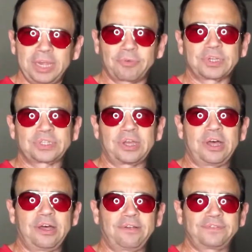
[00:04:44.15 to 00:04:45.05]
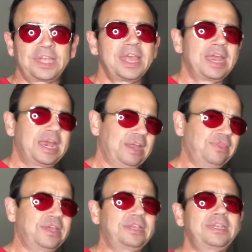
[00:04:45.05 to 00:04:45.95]
Microsoft. And
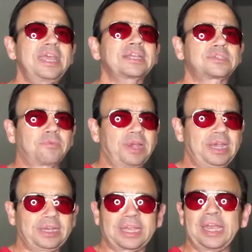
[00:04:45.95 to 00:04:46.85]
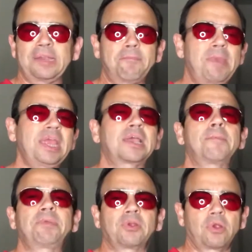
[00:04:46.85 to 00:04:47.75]
the next way to kind of make
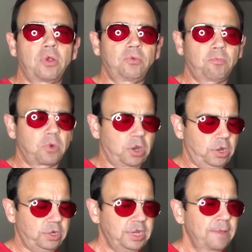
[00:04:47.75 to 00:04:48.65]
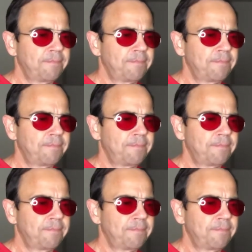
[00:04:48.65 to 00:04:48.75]
up your own word